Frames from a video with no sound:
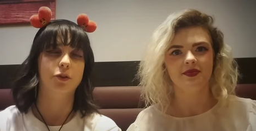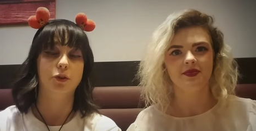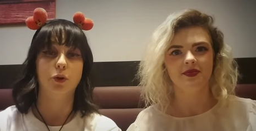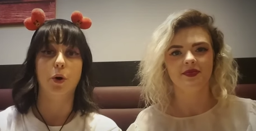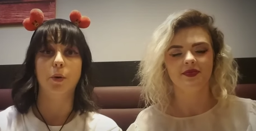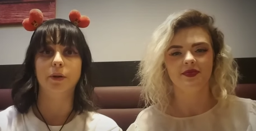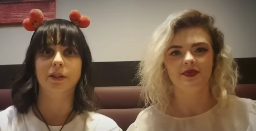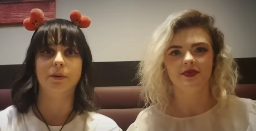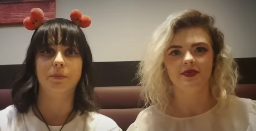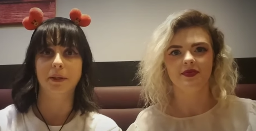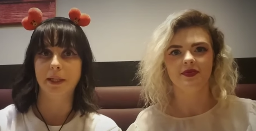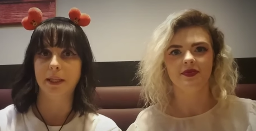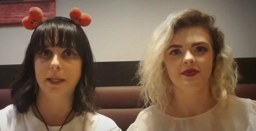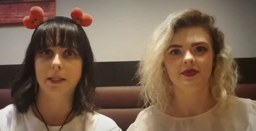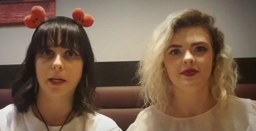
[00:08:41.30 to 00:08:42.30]
Speaker 1: tour was
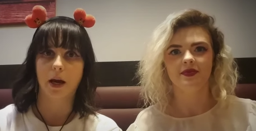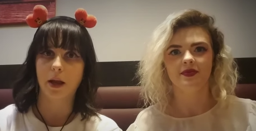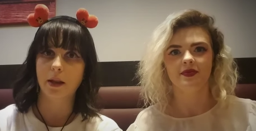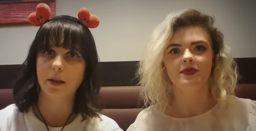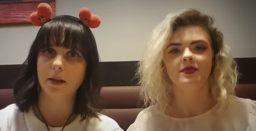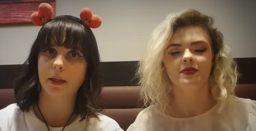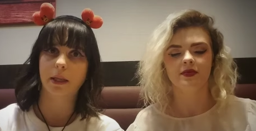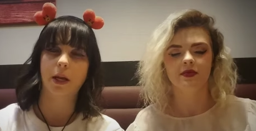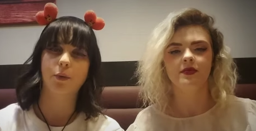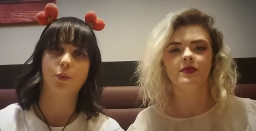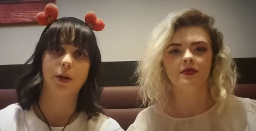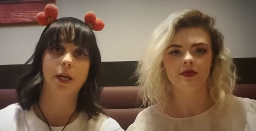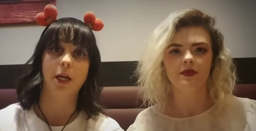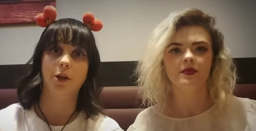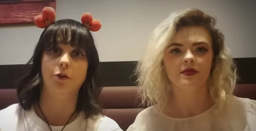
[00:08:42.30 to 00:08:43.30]
completely done that they
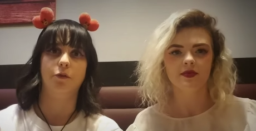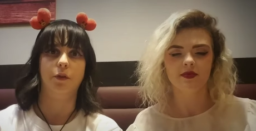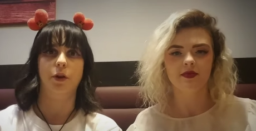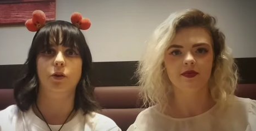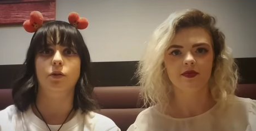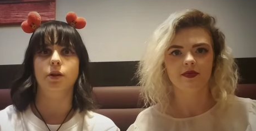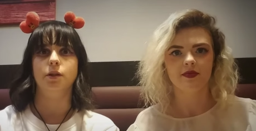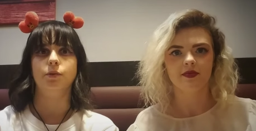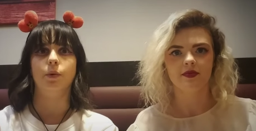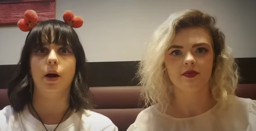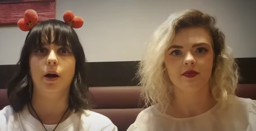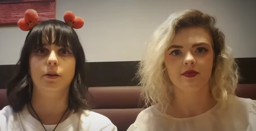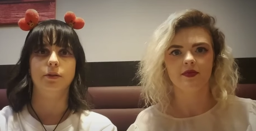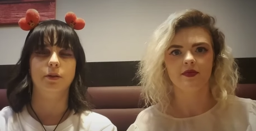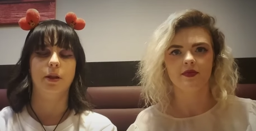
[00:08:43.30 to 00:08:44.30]
re-interviewed as
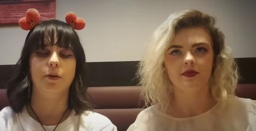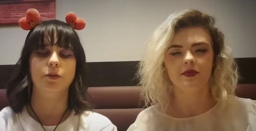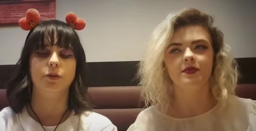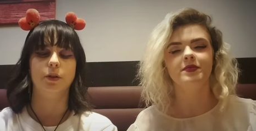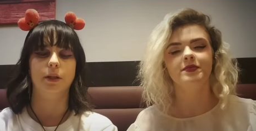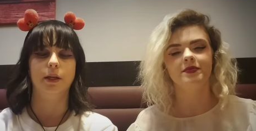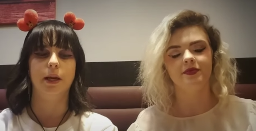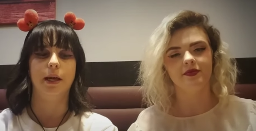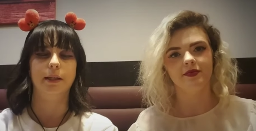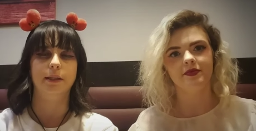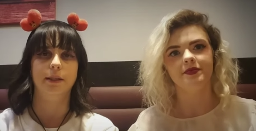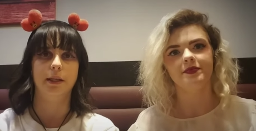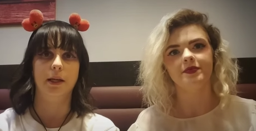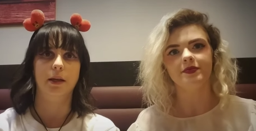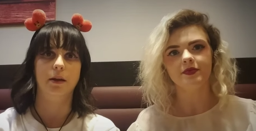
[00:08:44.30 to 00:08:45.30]
well. So that was really nice
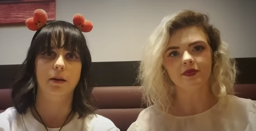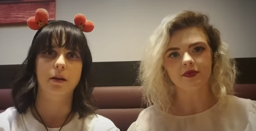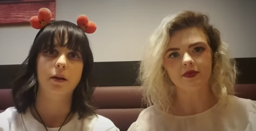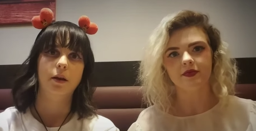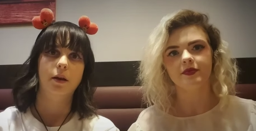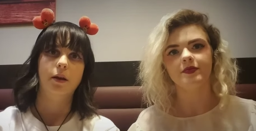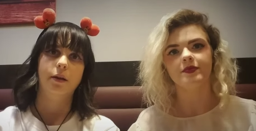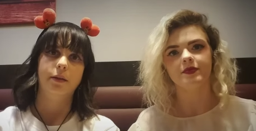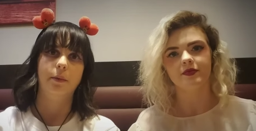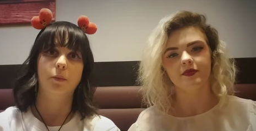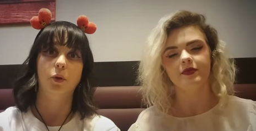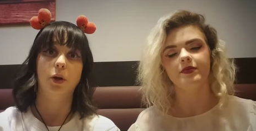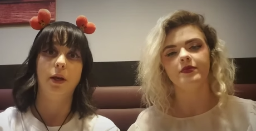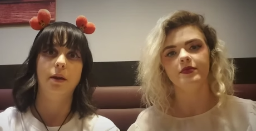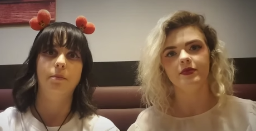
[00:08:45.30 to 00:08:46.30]
seeing
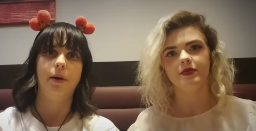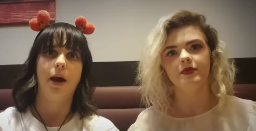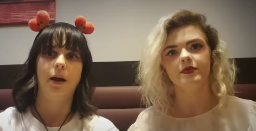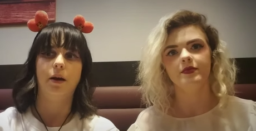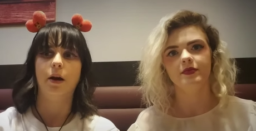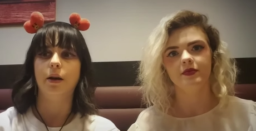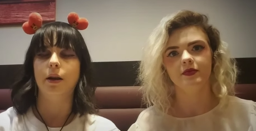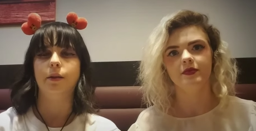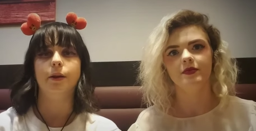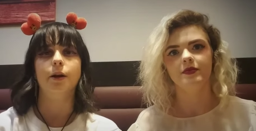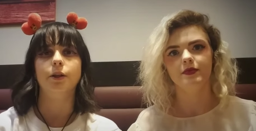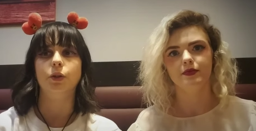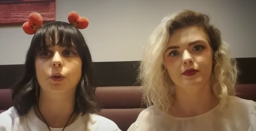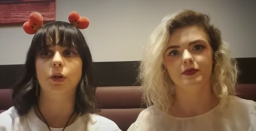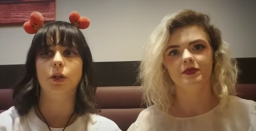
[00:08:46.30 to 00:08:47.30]
them looking back on it. They
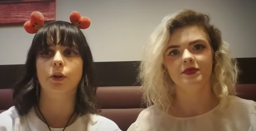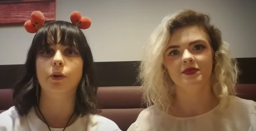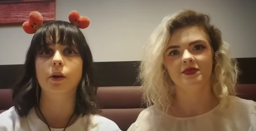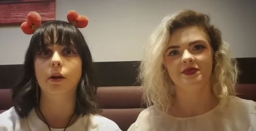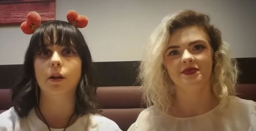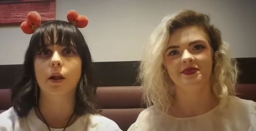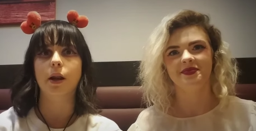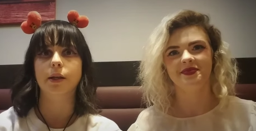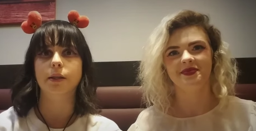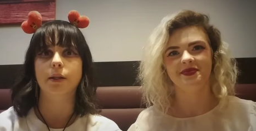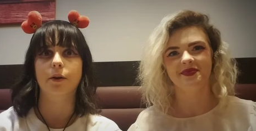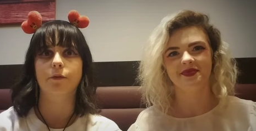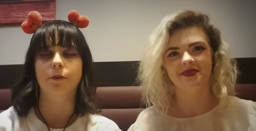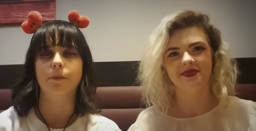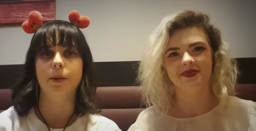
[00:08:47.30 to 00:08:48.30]
also included a lot of
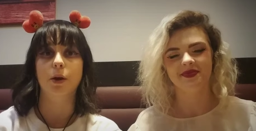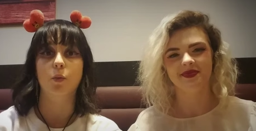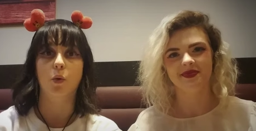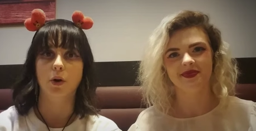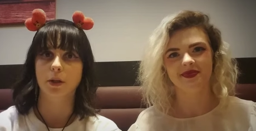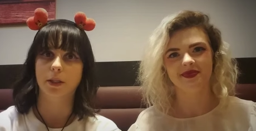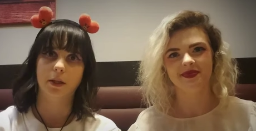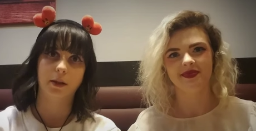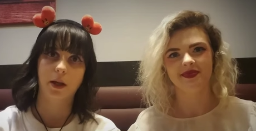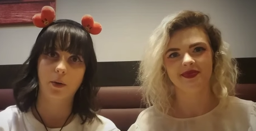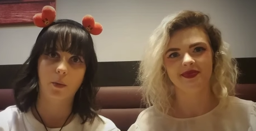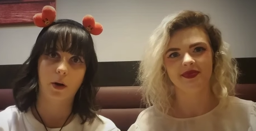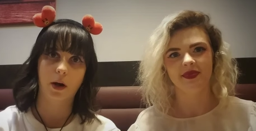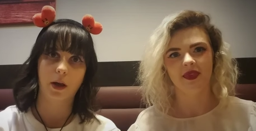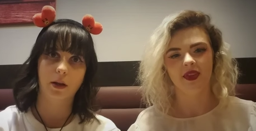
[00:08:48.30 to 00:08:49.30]
stuff from the awards that they
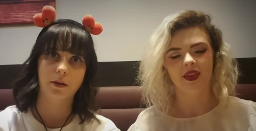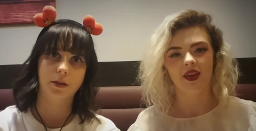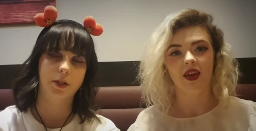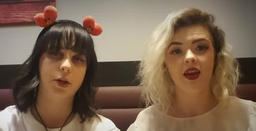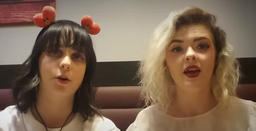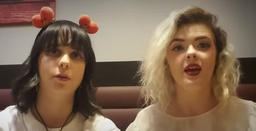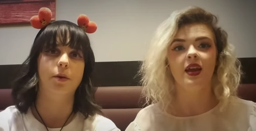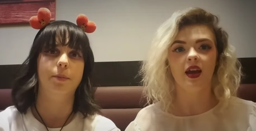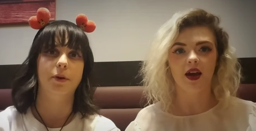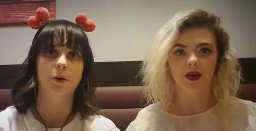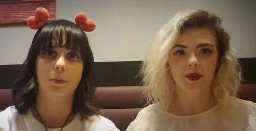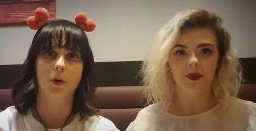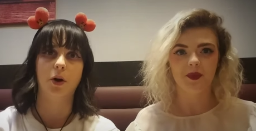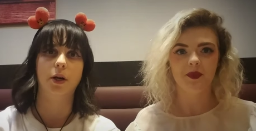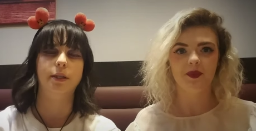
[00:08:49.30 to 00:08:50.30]
won, so the yeah.
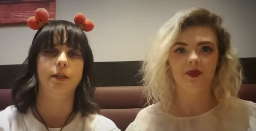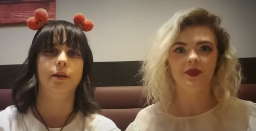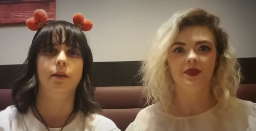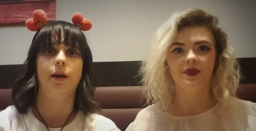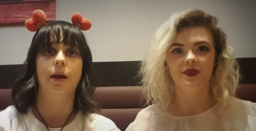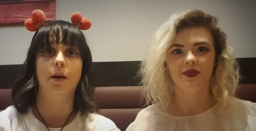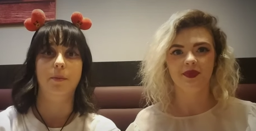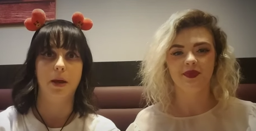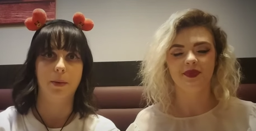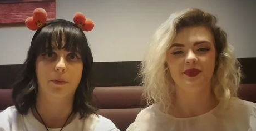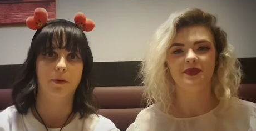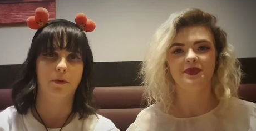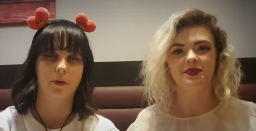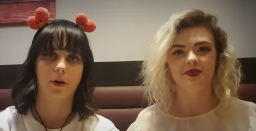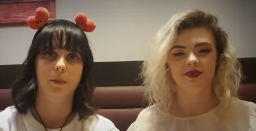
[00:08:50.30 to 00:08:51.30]
billboards and the AMA
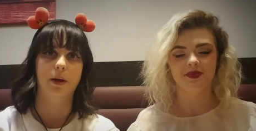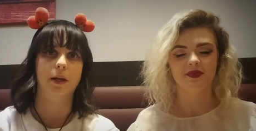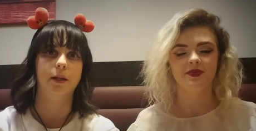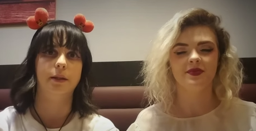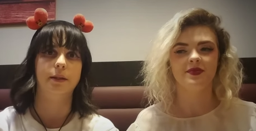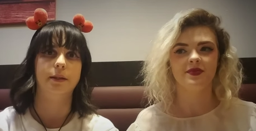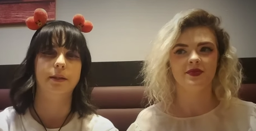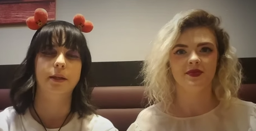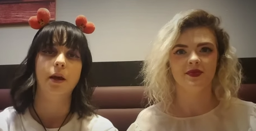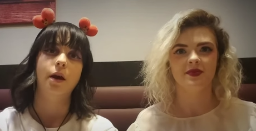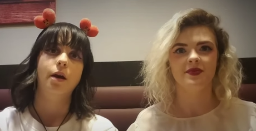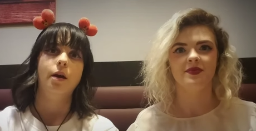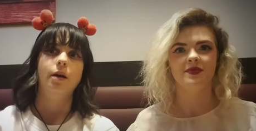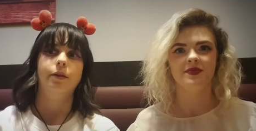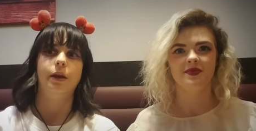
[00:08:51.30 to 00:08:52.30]

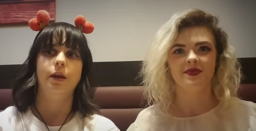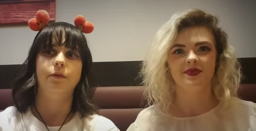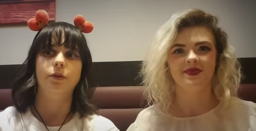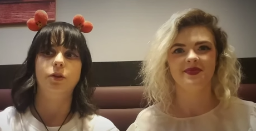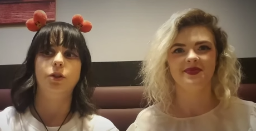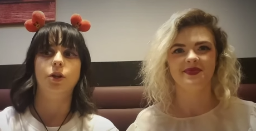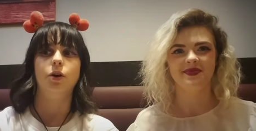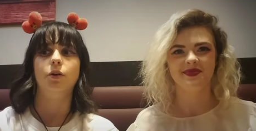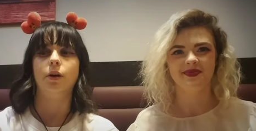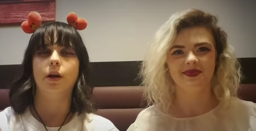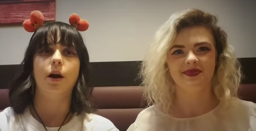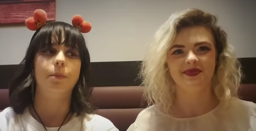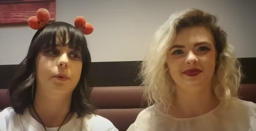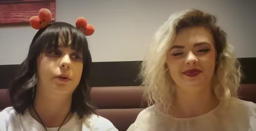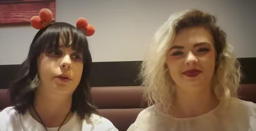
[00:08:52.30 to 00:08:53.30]
performance. They even showed a
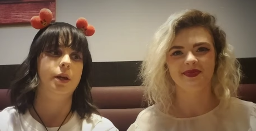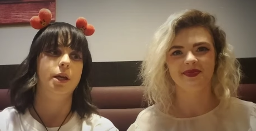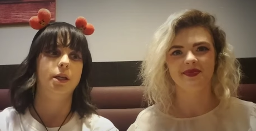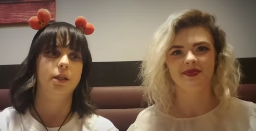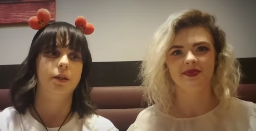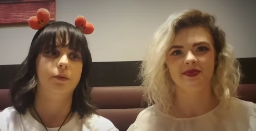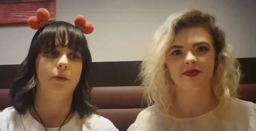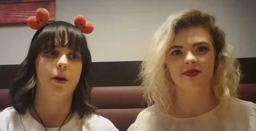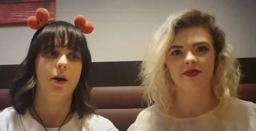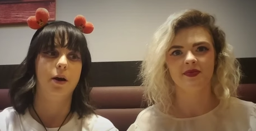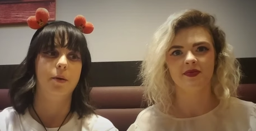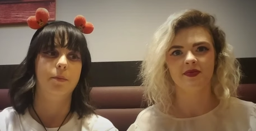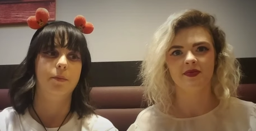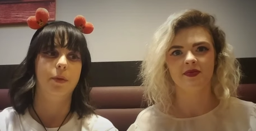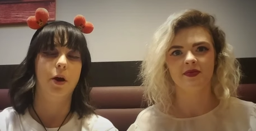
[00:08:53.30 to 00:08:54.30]
couple things
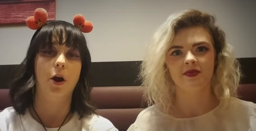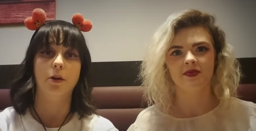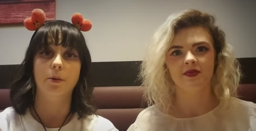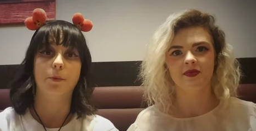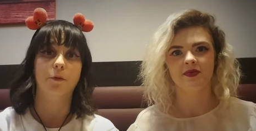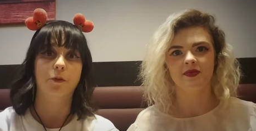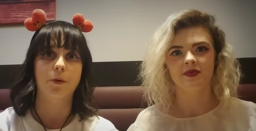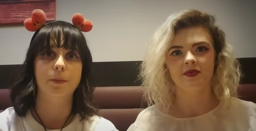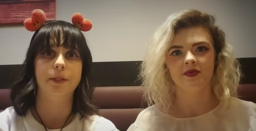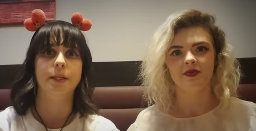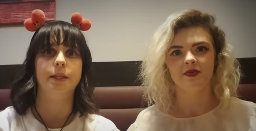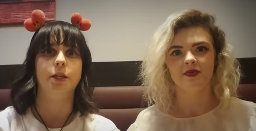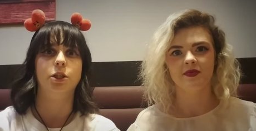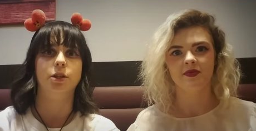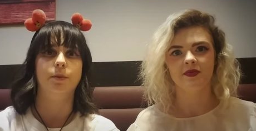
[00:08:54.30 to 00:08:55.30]
from the other
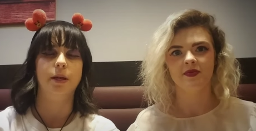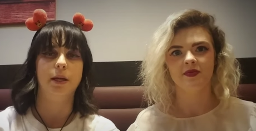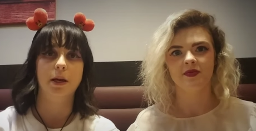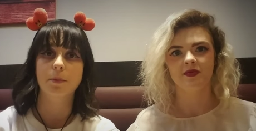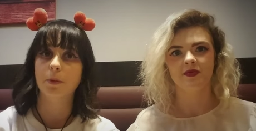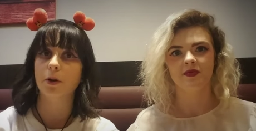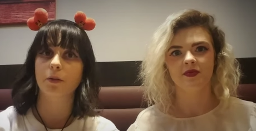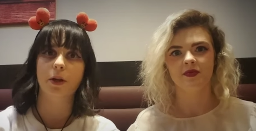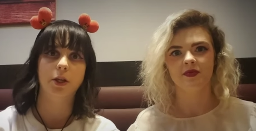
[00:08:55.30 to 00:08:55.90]
performances, like David Kimmel. They